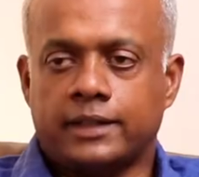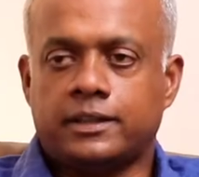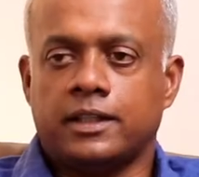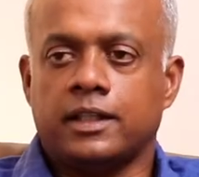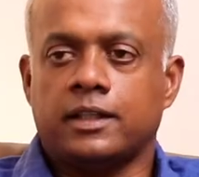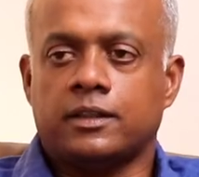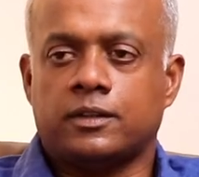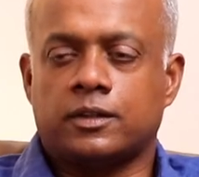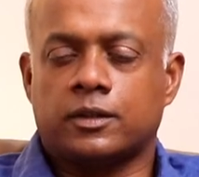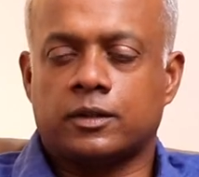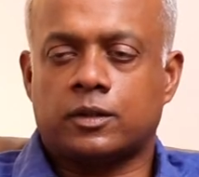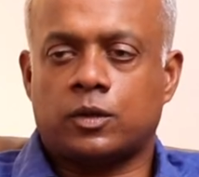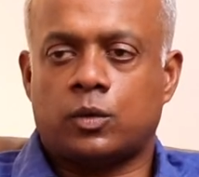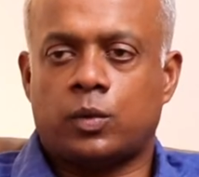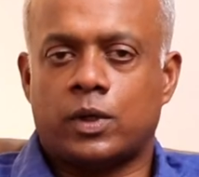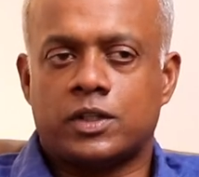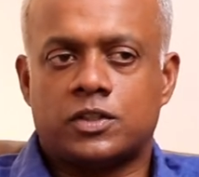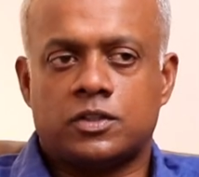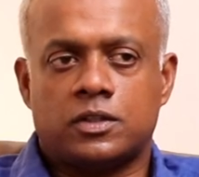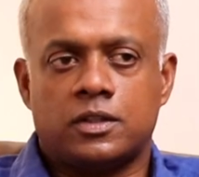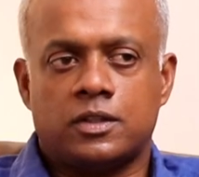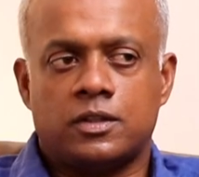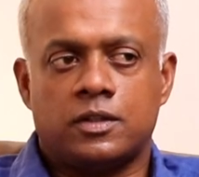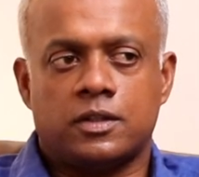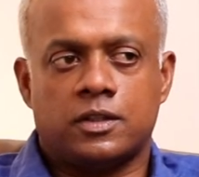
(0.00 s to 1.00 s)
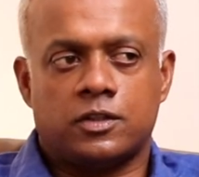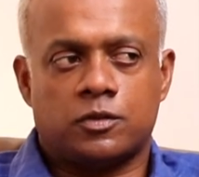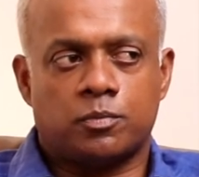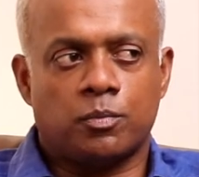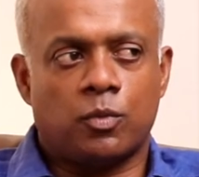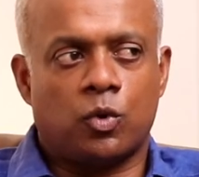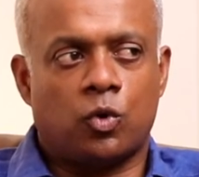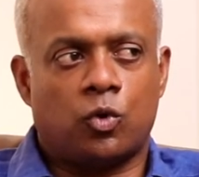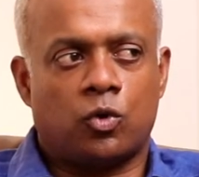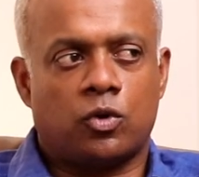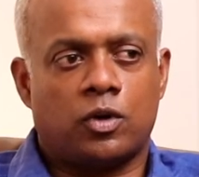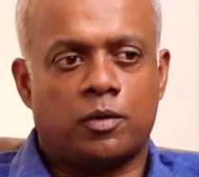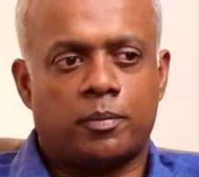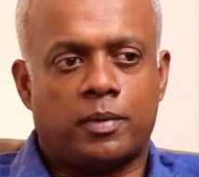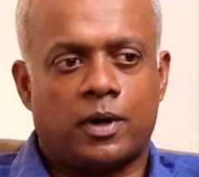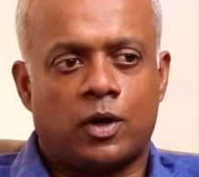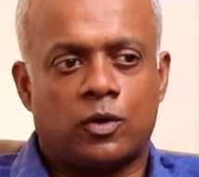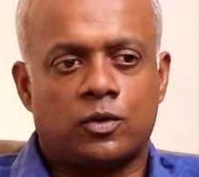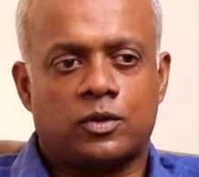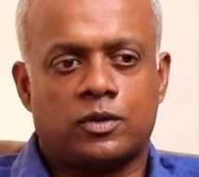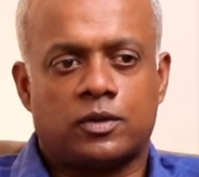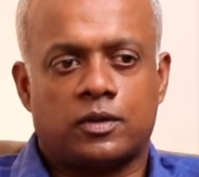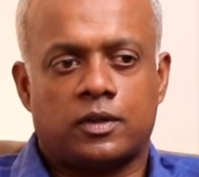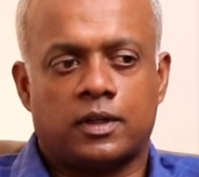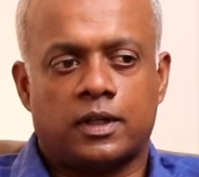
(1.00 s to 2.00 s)
I think the question is more
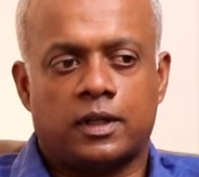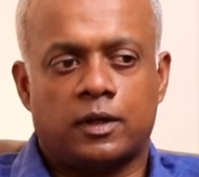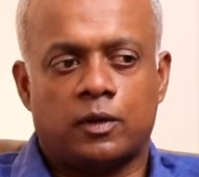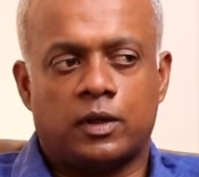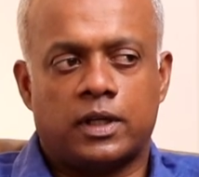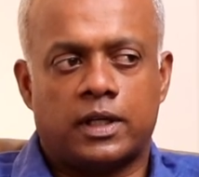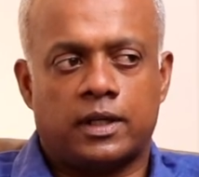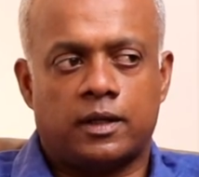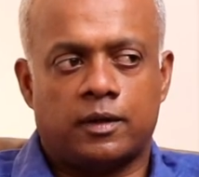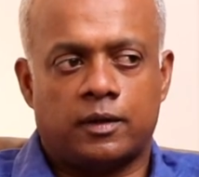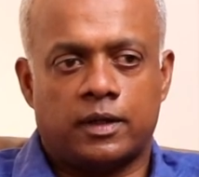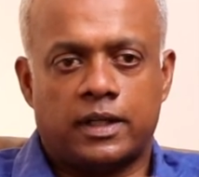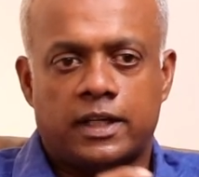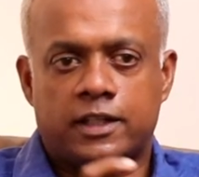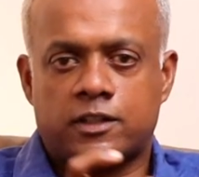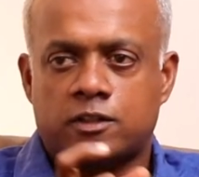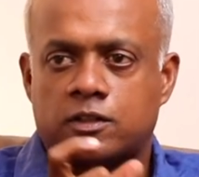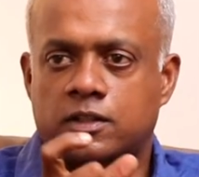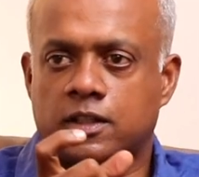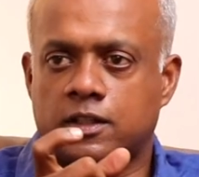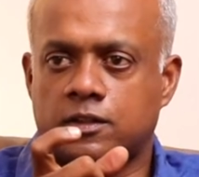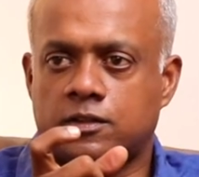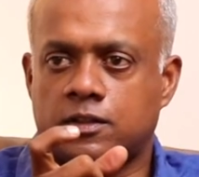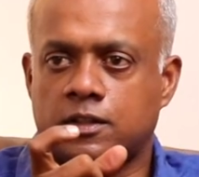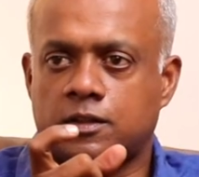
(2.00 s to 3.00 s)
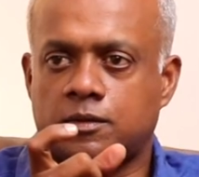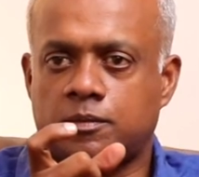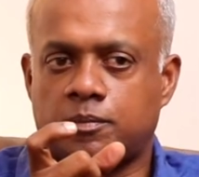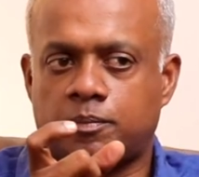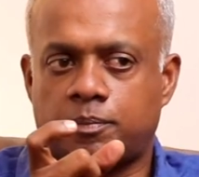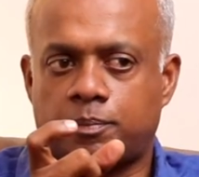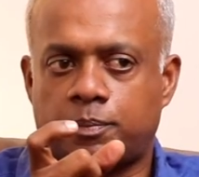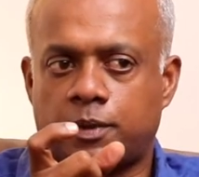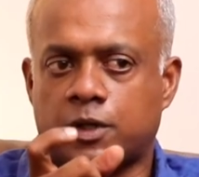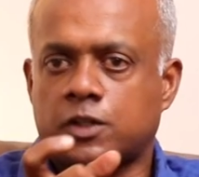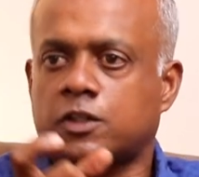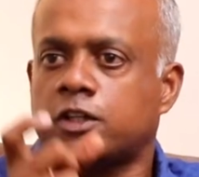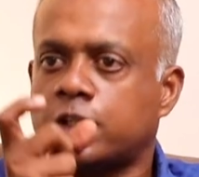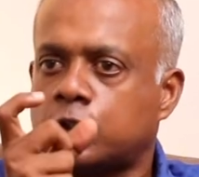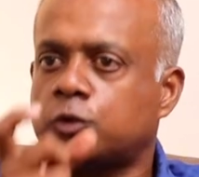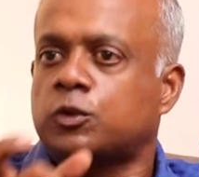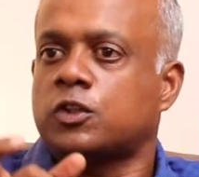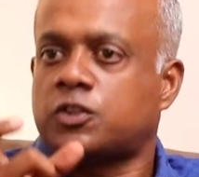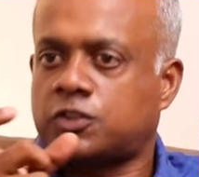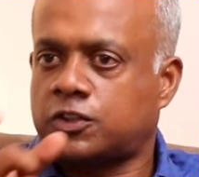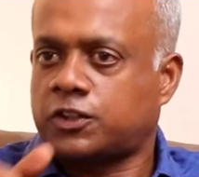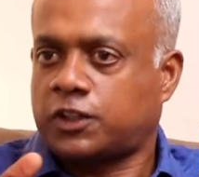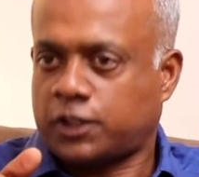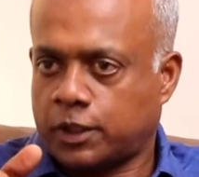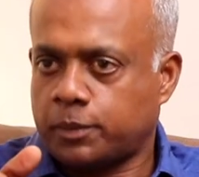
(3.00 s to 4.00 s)
about, is it pertinent to
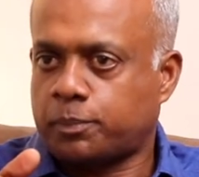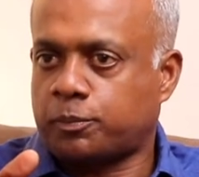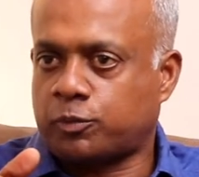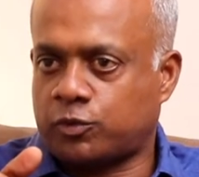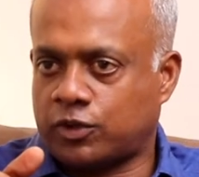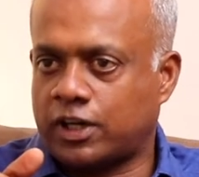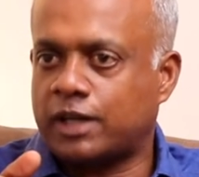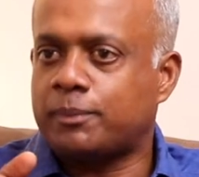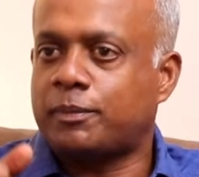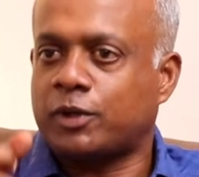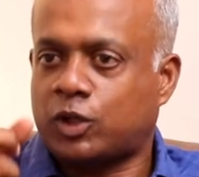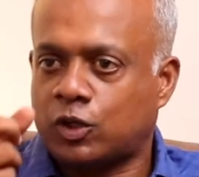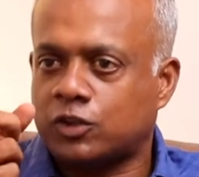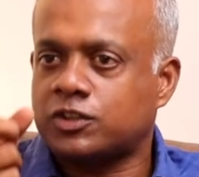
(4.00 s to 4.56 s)
the script, right?